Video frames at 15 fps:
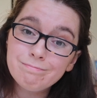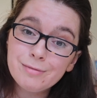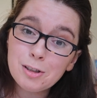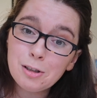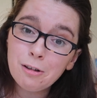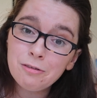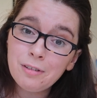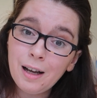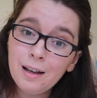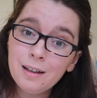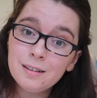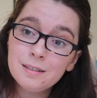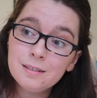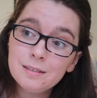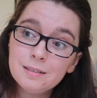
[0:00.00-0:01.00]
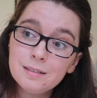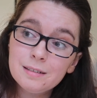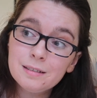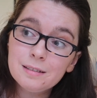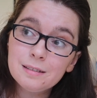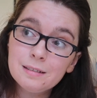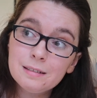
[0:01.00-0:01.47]
so far
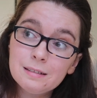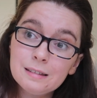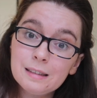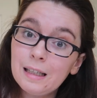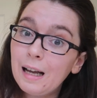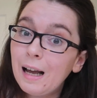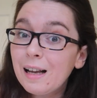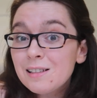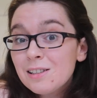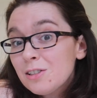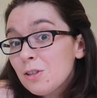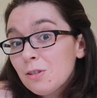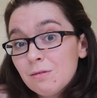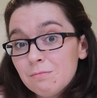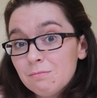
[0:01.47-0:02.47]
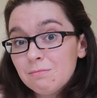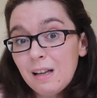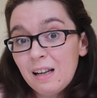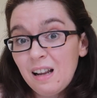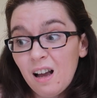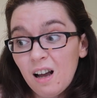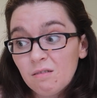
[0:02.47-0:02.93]
it hasn't done
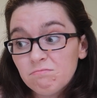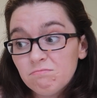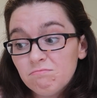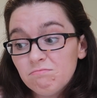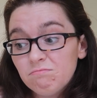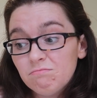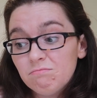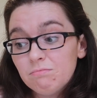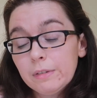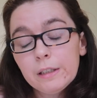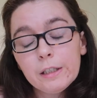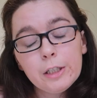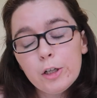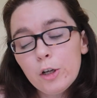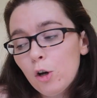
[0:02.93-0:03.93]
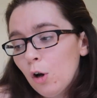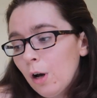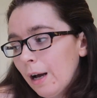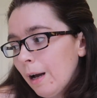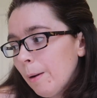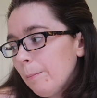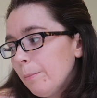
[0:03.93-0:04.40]
any harm. No
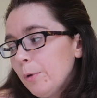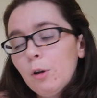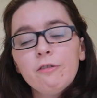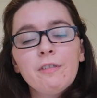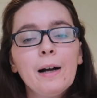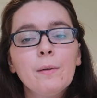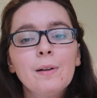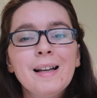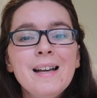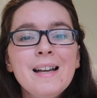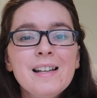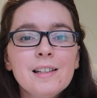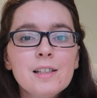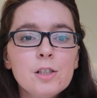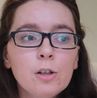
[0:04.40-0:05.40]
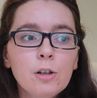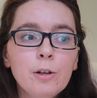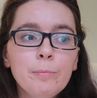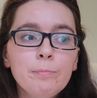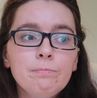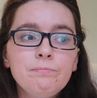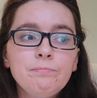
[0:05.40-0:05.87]
harm, no foul.
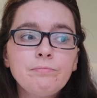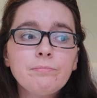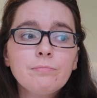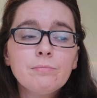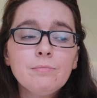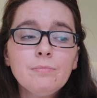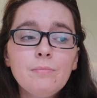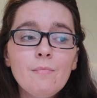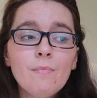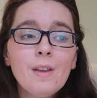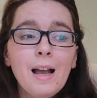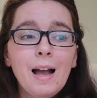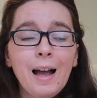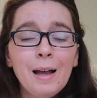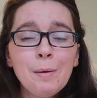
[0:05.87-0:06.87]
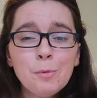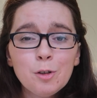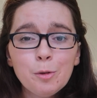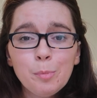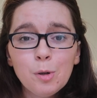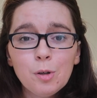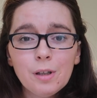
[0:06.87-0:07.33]
So I'm
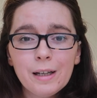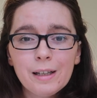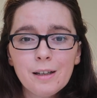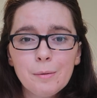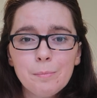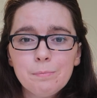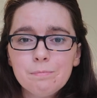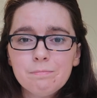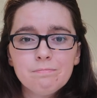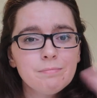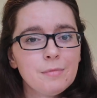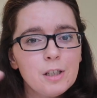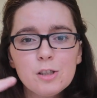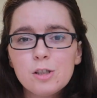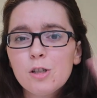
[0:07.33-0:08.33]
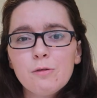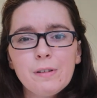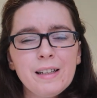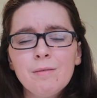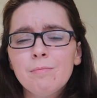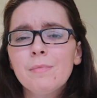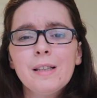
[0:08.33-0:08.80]
gonna put like a
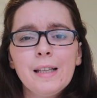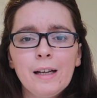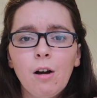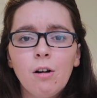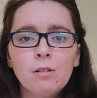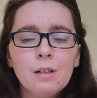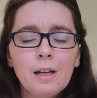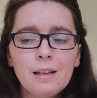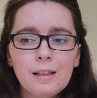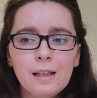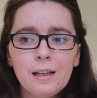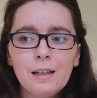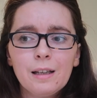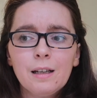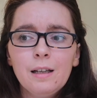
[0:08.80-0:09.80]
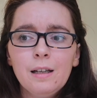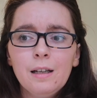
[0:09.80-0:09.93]
screen thing on, I think,